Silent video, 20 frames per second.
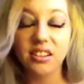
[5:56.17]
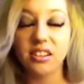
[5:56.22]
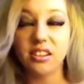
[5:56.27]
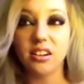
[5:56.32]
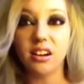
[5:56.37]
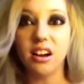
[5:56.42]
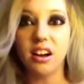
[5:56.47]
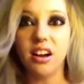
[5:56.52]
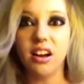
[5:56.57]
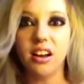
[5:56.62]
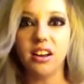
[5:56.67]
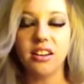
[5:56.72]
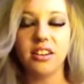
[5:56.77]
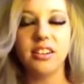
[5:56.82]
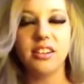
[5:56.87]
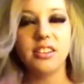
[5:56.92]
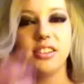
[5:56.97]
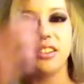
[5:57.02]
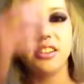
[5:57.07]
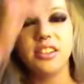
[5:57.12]
God.
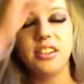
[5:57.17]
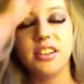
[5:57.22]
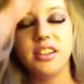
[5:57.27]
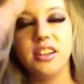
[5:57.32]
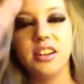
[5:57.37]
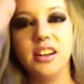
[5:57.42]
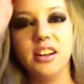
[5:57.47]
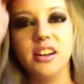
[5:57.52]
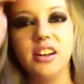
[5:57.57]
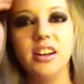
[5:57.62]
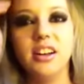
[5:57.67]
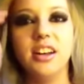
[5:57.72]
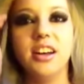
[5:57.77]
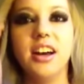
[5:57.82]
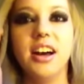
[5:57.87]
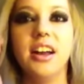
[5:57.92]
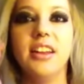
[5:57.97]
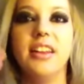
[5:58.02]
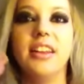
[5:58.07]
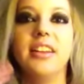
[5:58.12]

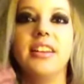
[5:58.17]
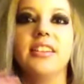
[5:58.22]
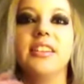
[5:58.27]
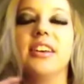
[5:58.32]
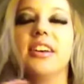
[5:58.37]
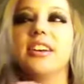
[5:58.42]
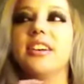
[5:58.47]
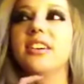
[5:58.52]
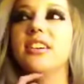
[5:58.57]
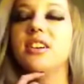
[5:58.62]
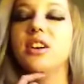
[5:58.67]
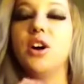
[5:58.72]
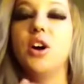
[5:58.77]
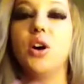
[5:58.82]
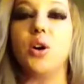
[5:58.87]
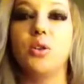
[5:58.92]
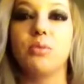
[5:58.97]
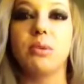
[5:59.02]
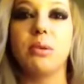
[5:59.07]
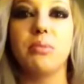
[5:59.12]
And then, like,
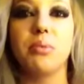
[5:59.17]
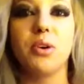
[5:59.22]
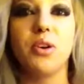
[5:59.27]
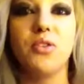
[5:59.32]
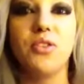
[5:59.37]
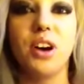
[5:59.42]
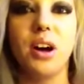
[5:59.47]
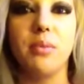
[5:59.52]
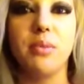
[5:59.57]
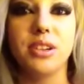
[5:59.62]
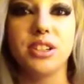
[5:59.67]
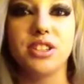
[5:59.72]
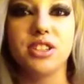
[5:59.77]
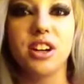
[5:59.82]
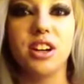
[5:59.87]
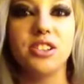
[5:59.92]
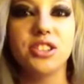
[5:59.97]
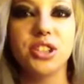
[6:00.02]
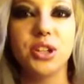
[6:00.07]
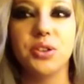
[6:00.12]
oh, with my profile picture
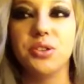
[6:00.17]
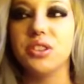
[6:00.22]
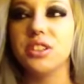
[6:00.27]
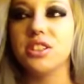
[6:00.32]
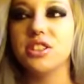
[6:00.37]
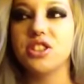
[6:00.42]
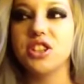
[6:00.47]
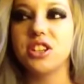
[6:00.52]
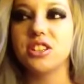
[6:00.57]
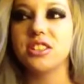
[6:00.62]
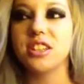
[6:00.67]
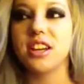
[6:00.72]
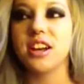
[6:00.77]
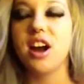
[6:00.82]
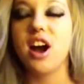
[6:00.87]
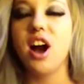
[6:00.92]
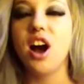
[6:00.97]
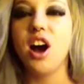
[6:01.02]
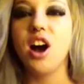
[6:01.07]
also, this chick's like,